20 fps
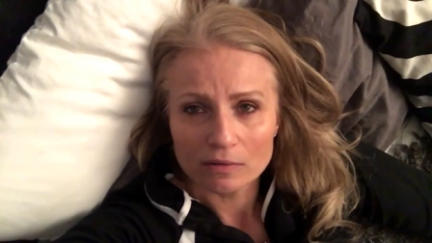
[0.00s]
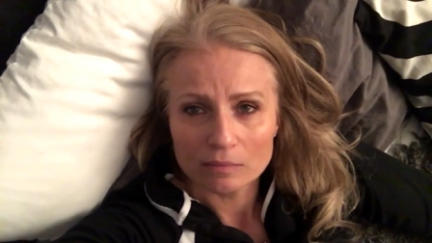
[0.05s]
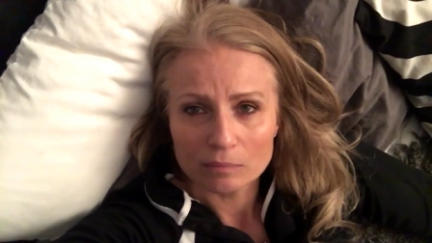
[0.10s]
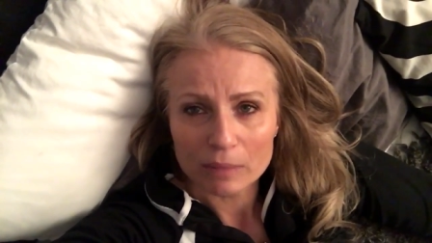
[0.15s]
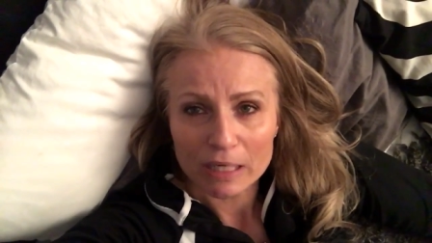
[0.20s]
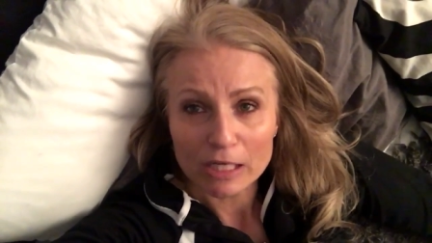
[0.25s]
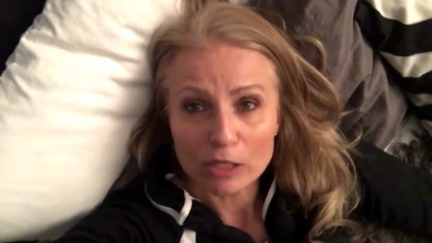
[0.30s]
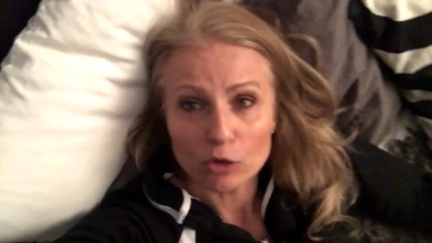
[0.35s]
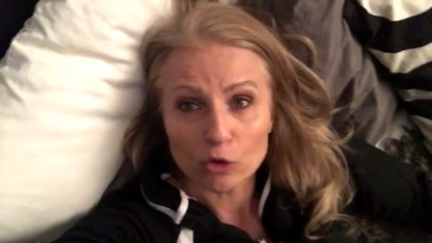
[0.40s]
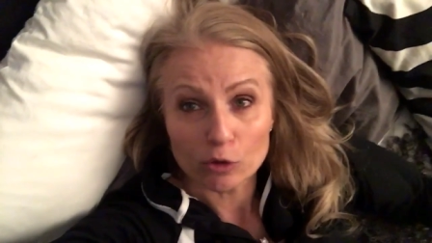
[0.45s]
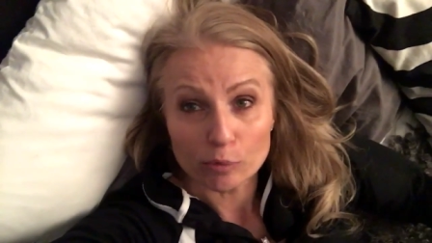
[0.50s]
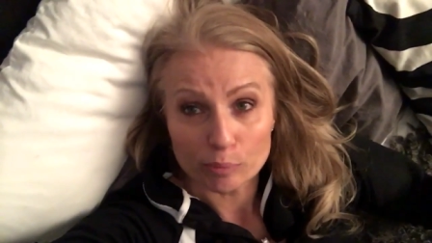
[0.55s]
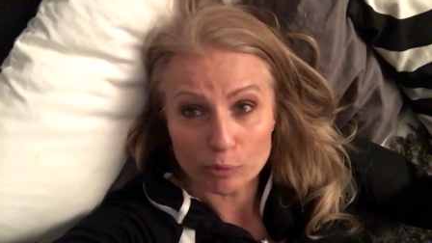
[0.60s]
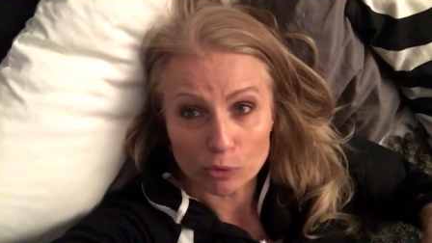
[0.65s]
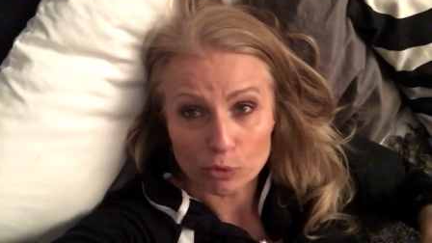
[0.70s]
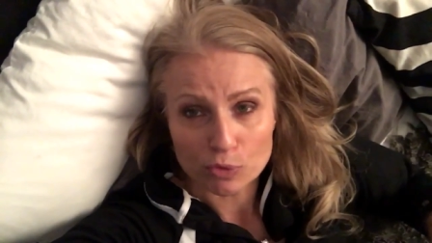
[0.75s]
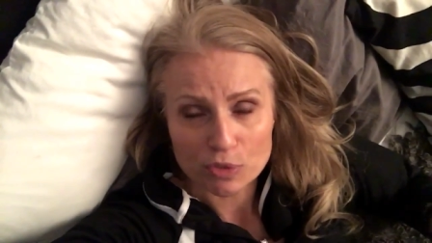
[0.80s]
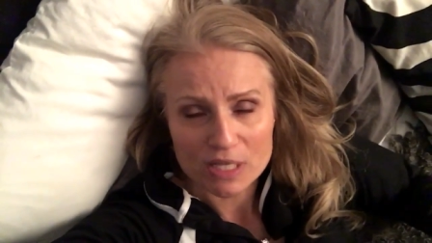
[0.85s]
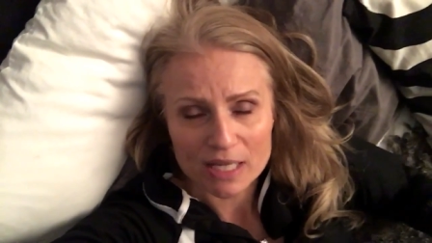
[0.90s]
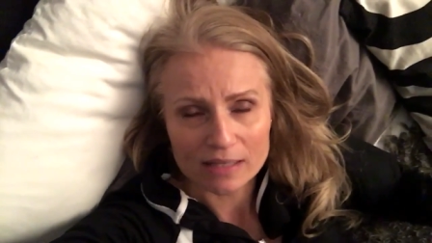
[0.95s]
My good
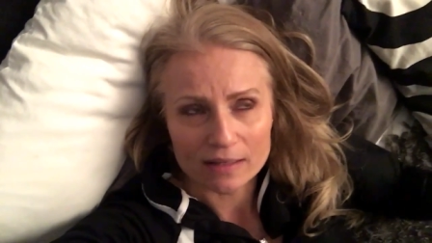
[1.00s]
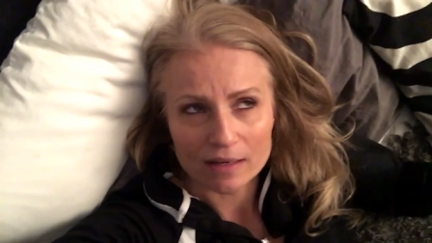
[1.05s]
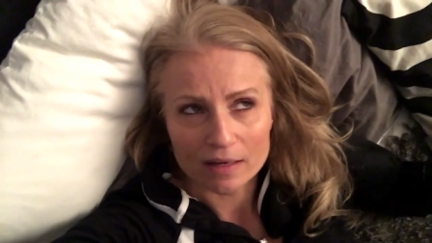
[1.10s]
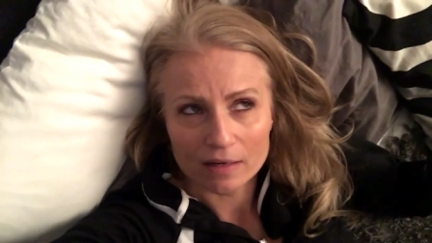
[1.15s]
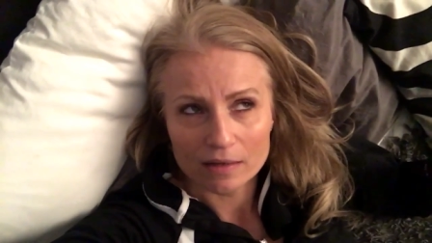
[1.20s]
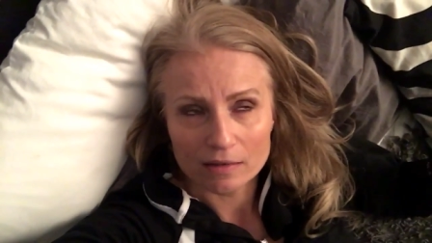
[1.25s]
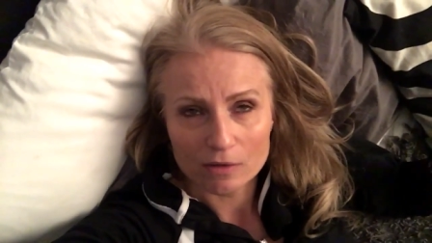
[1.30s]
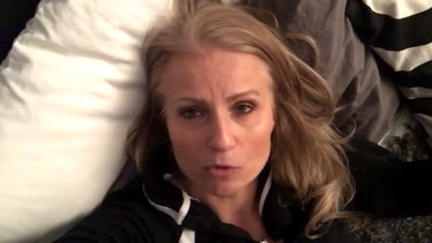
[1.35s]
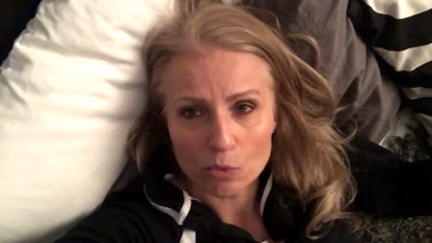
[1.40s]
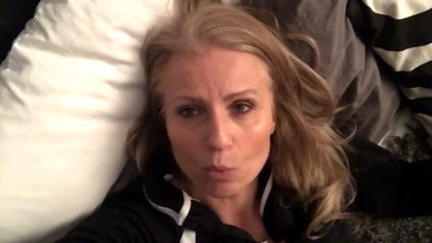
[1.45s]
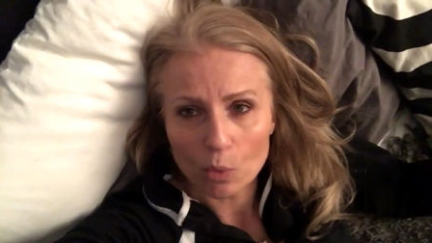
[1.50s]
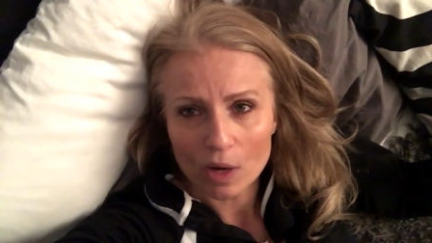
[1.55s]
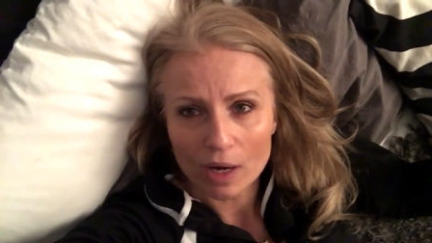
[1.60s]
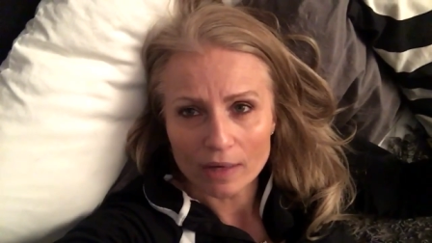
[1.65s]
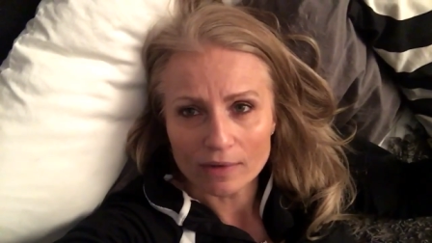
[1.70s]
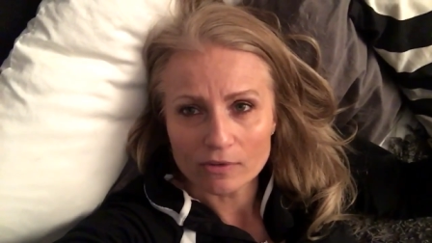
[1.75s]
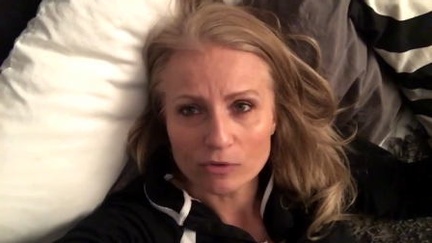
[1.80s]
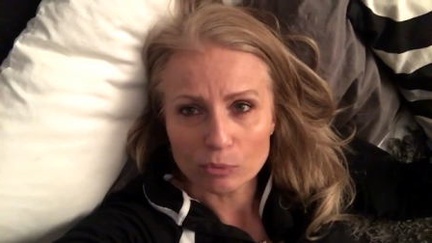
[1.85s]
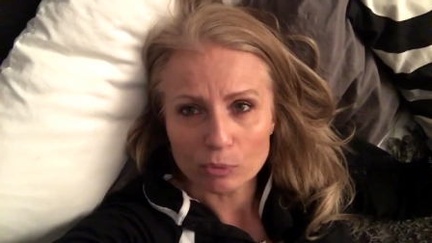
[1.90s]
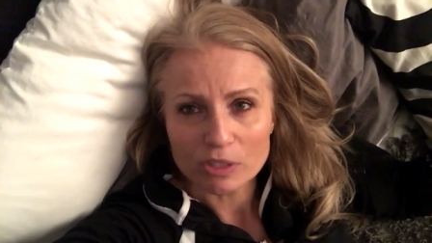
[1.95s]
boots I, that I didn't want to